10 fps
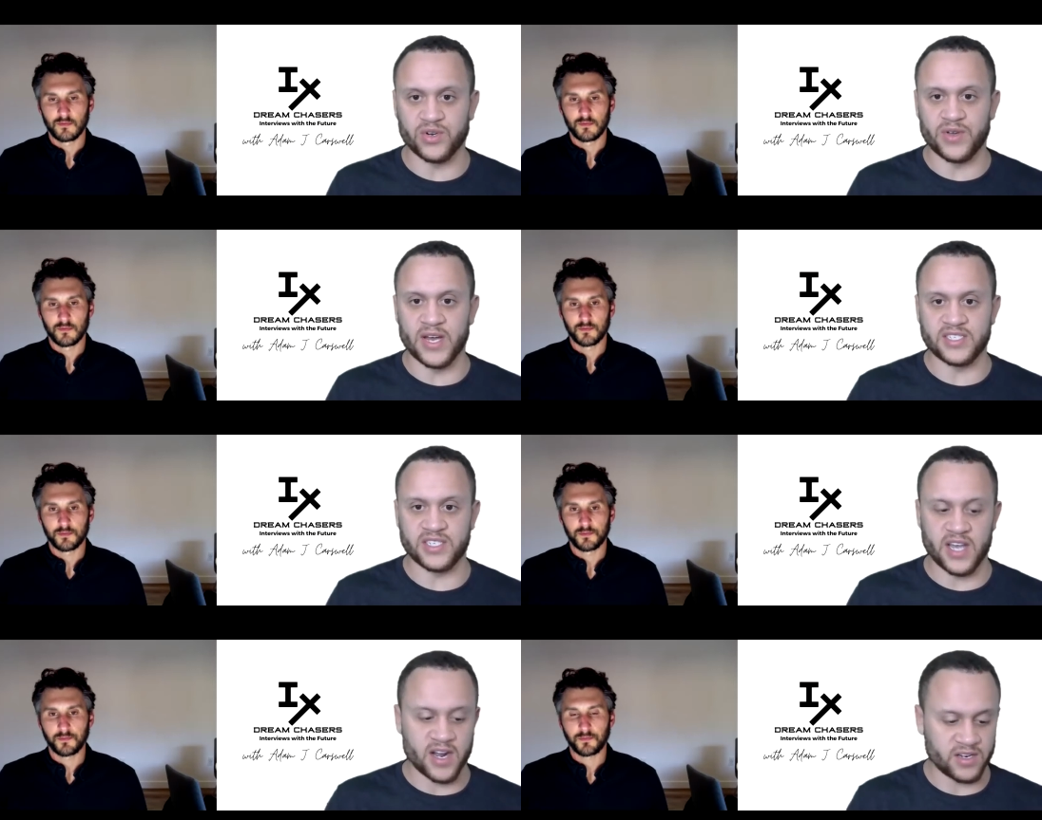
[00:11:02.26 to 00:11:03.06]
Speaker 1: or you got
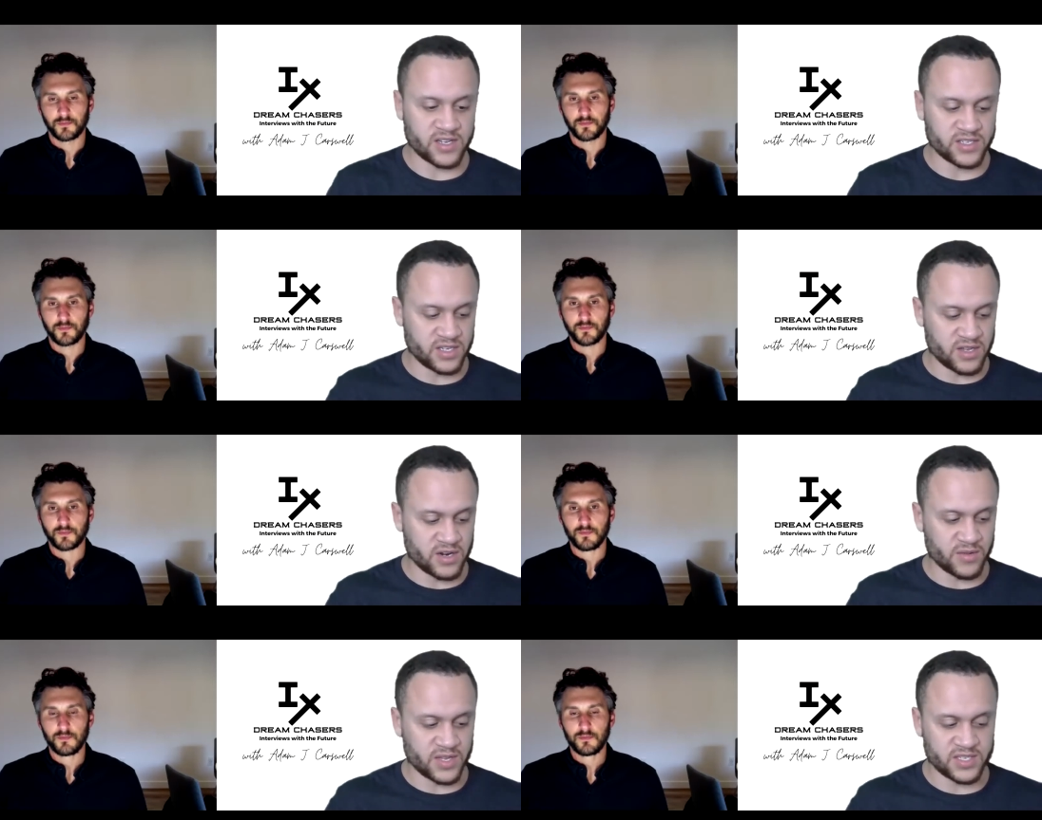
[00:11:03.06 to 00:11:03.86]
scared? Because, you
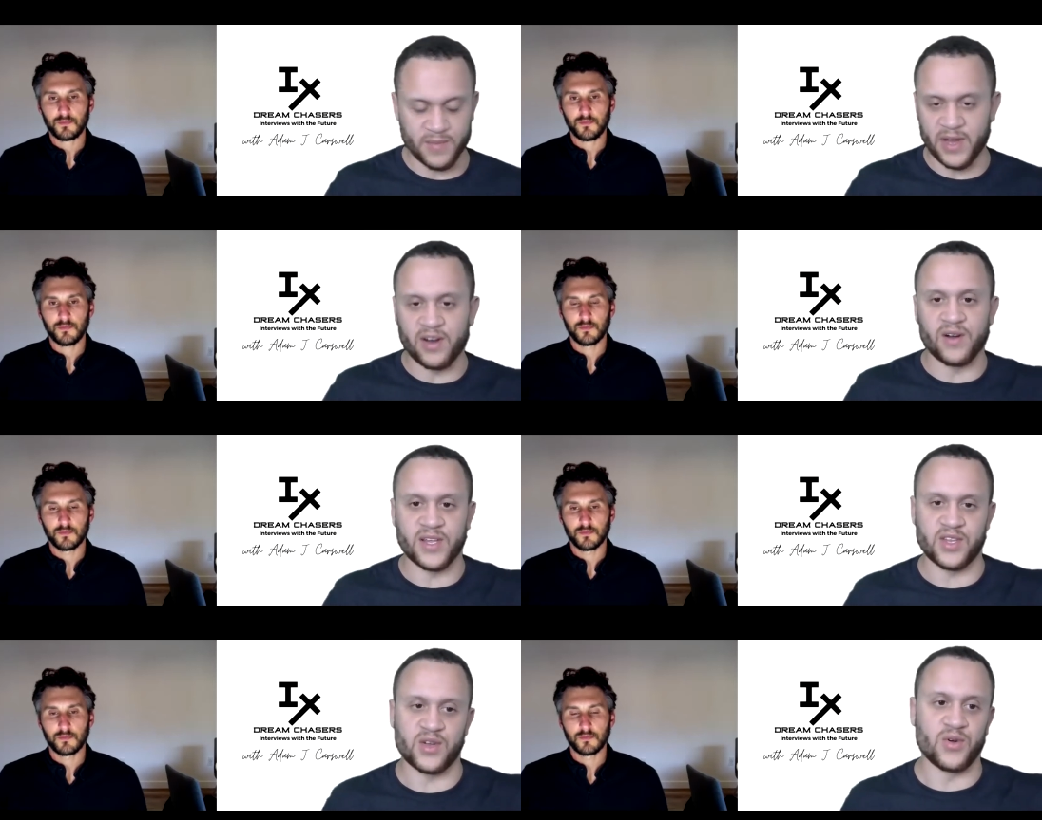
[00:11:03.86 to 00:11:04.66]
know, they, they might call it
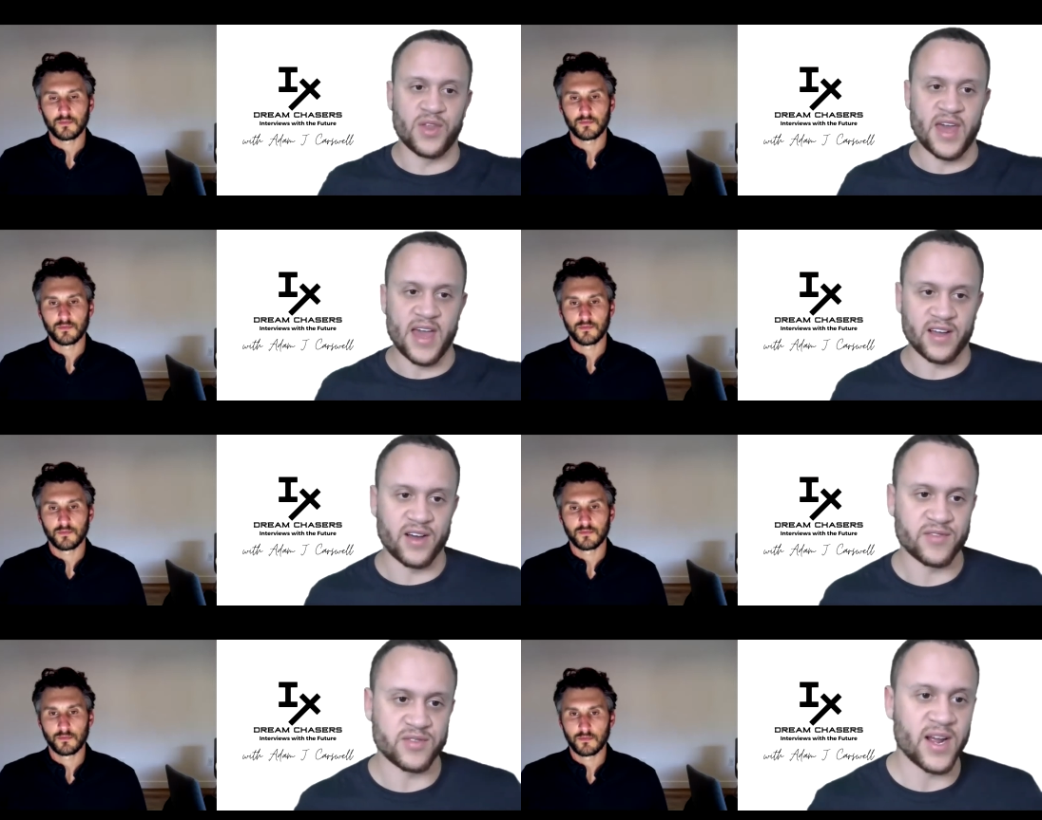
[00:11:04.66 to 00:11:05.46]
like the golden
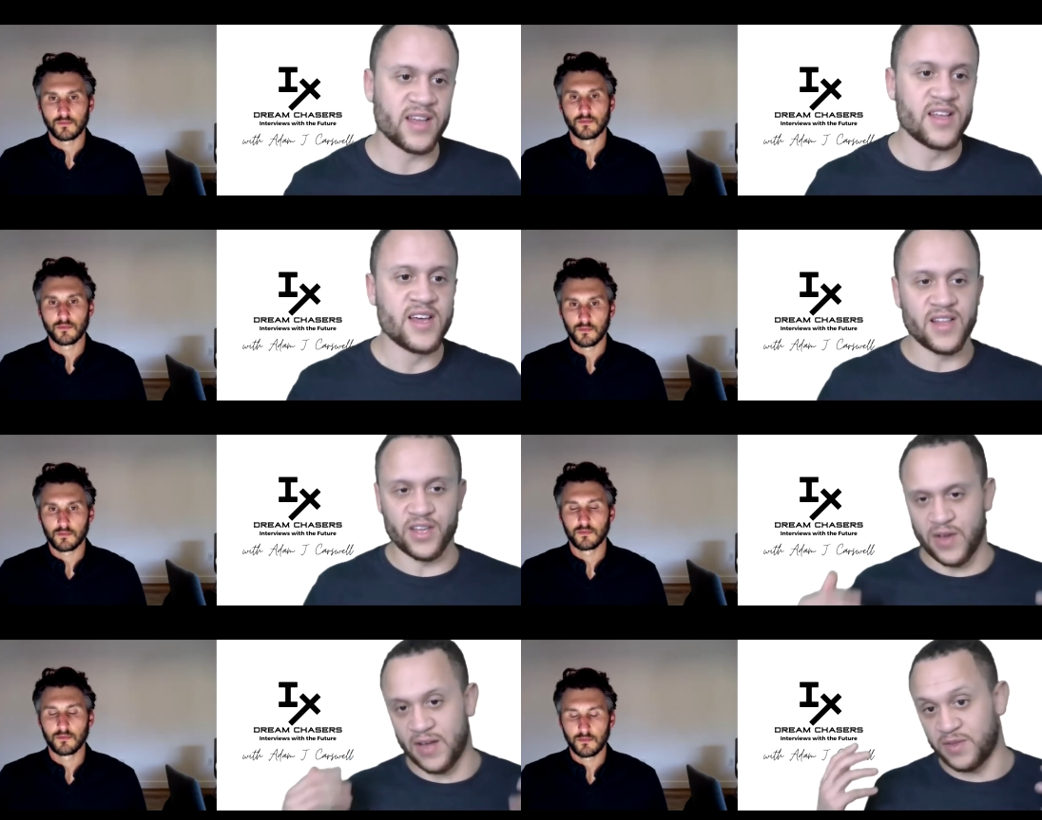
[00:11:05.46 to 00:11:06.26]
handcuffs, right? Like
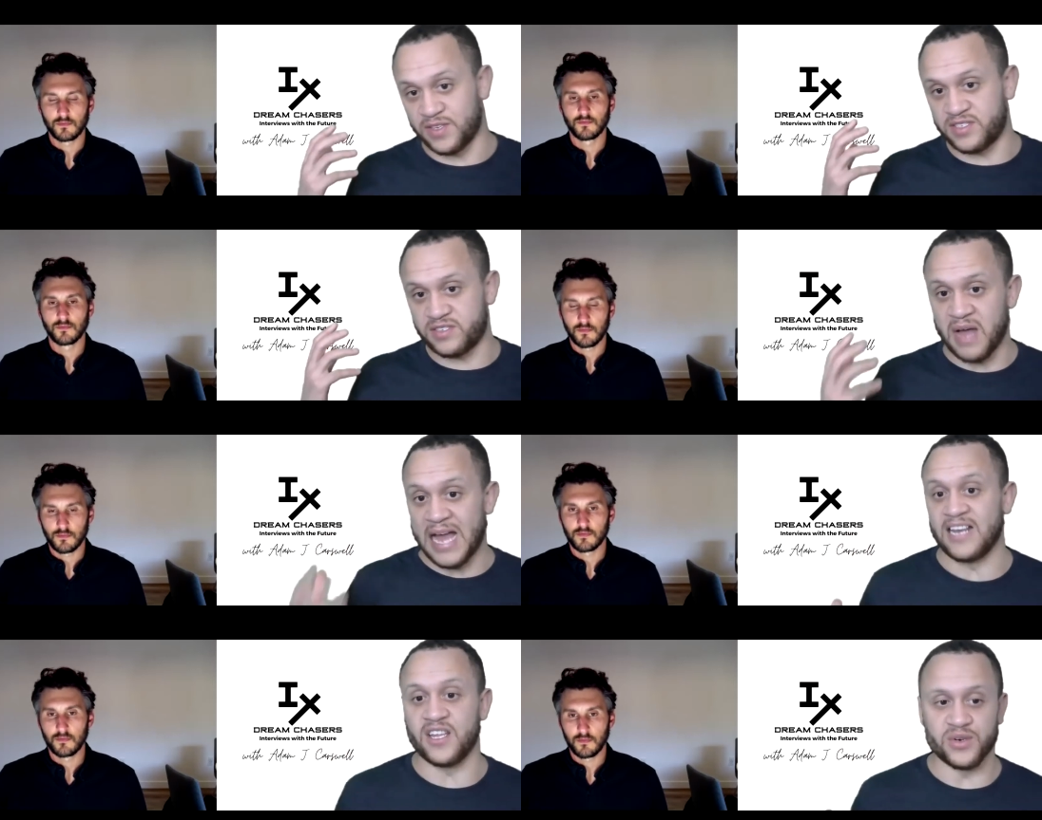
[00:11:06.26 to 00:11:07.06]
you got this
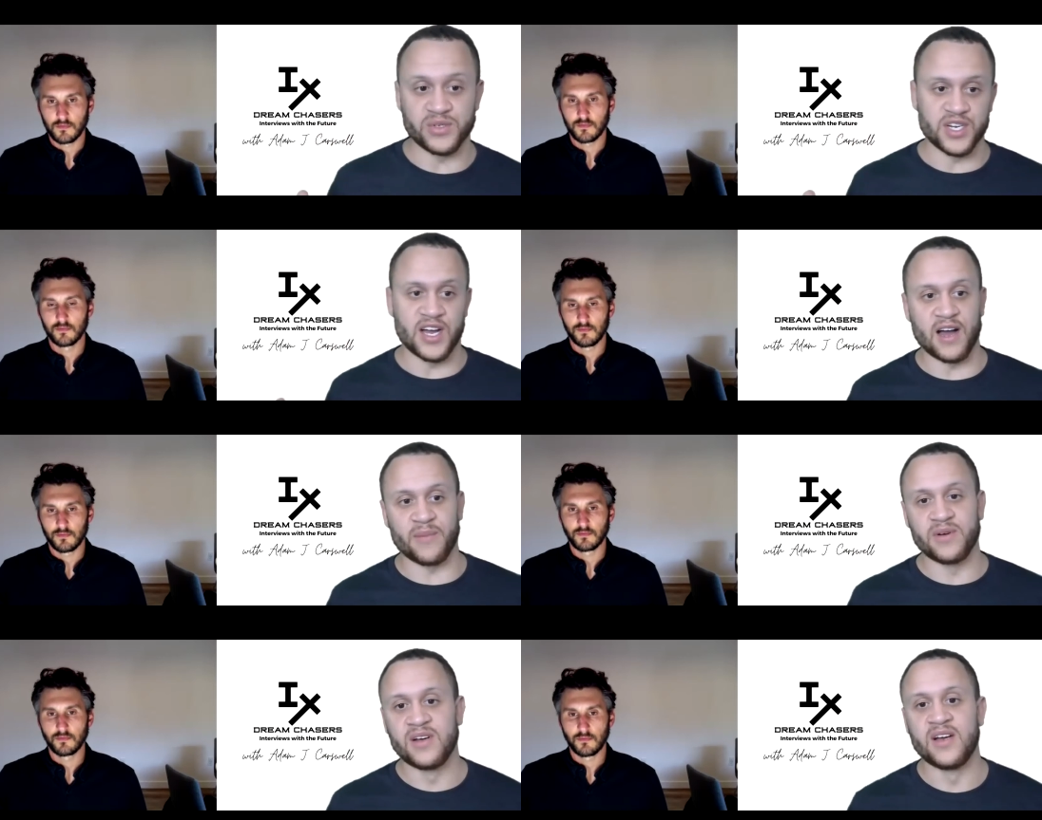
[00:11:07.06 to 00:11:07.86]
ideal
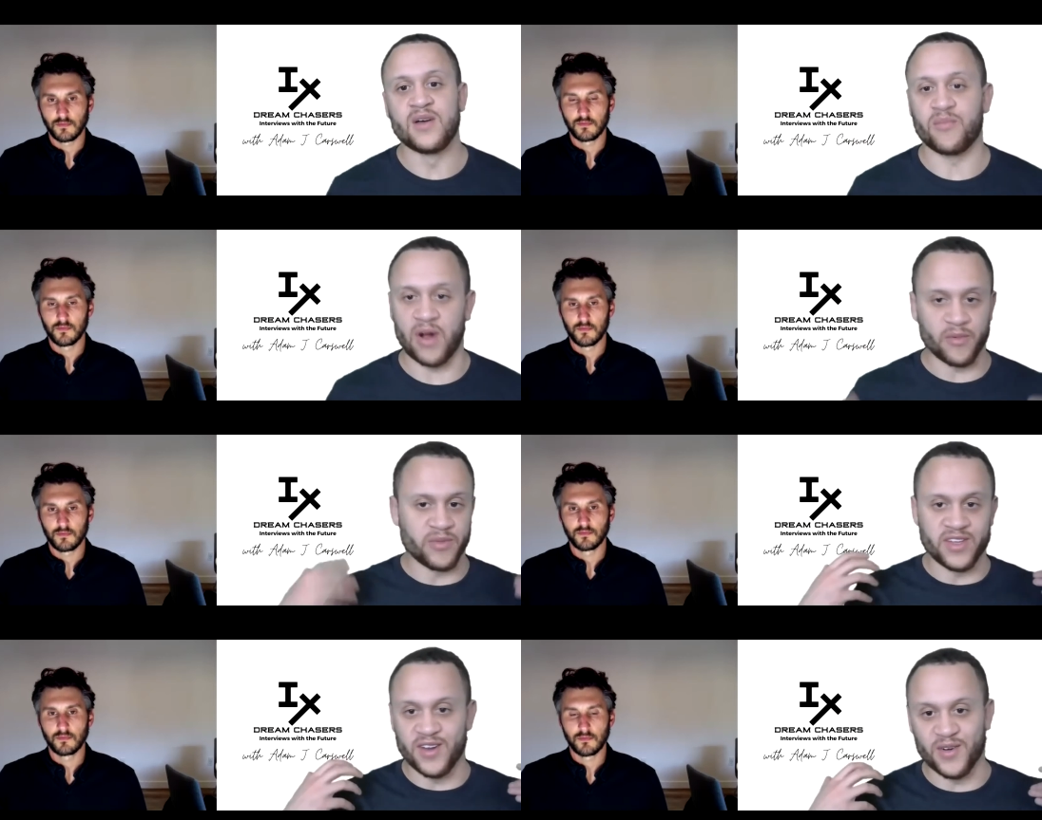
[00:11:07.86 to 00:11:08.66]
job,
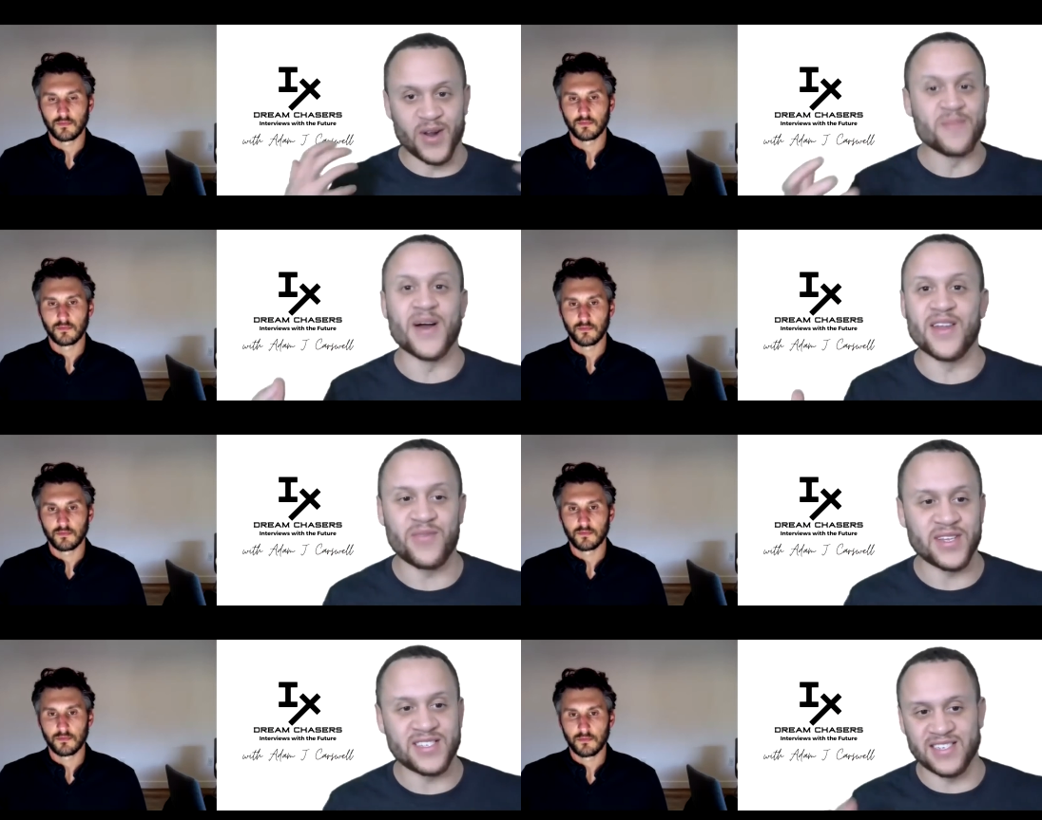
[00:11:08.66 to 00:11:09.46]
probably, you know, great
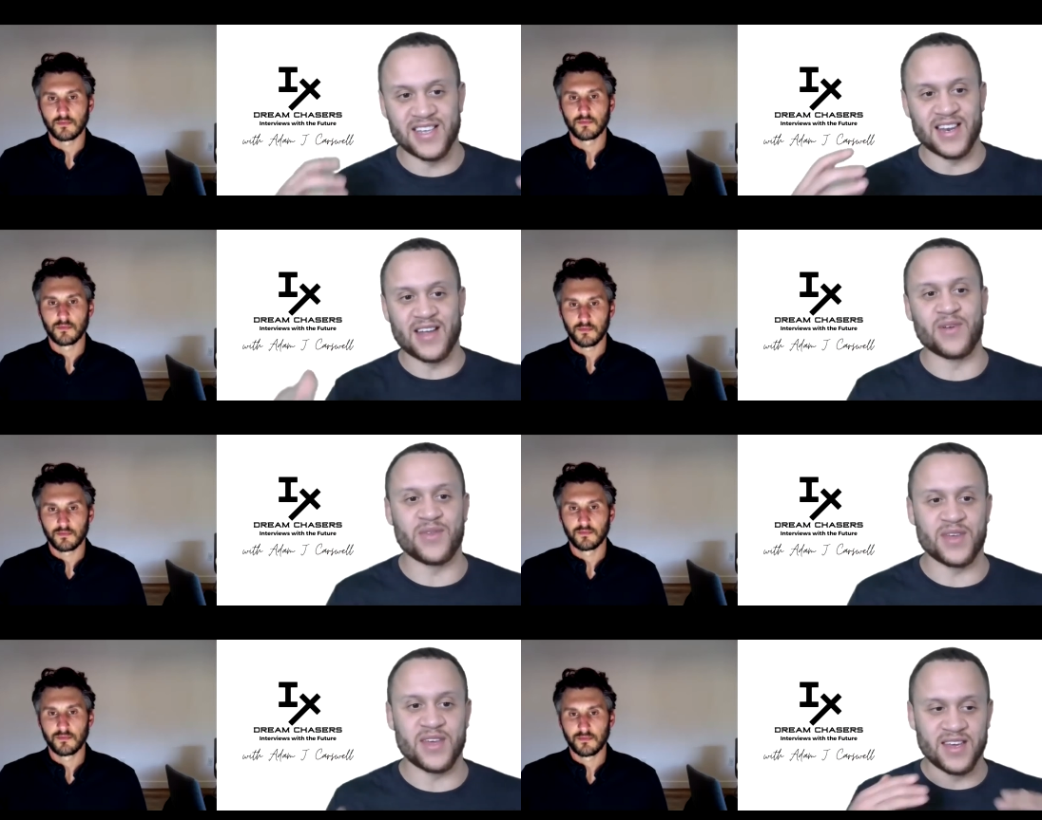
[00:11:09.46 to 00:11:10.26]
benefits and, and
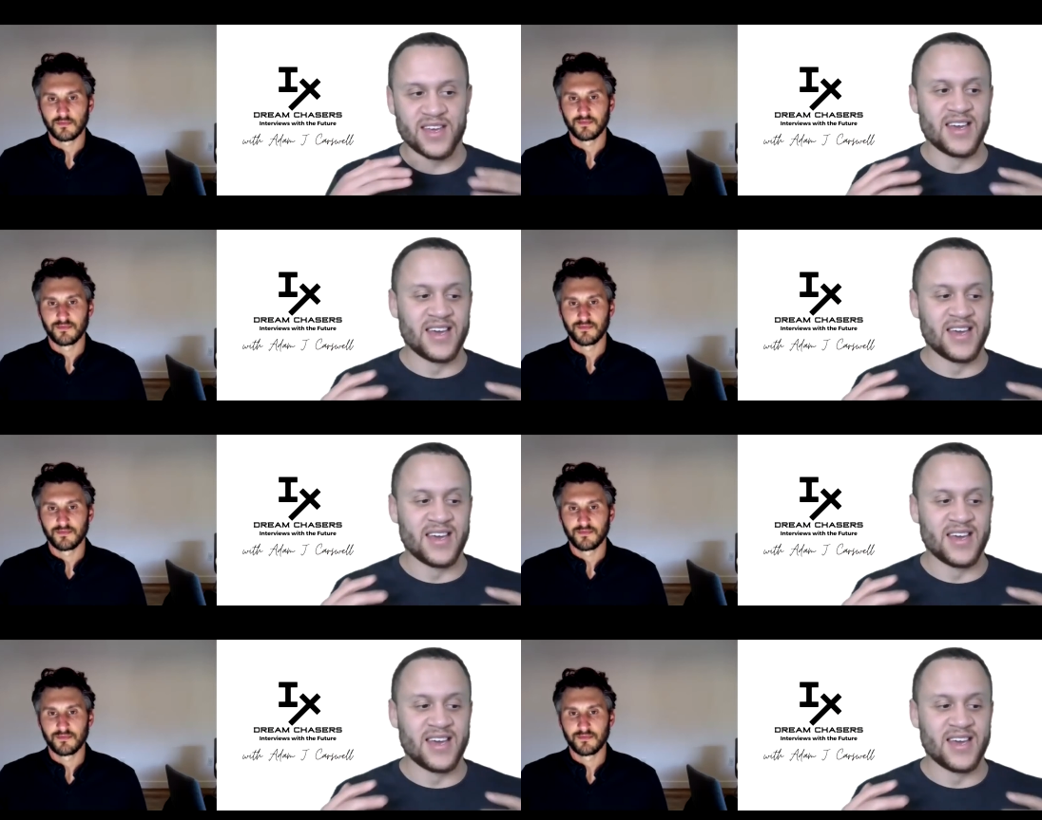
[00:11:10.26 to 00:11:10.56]
everything.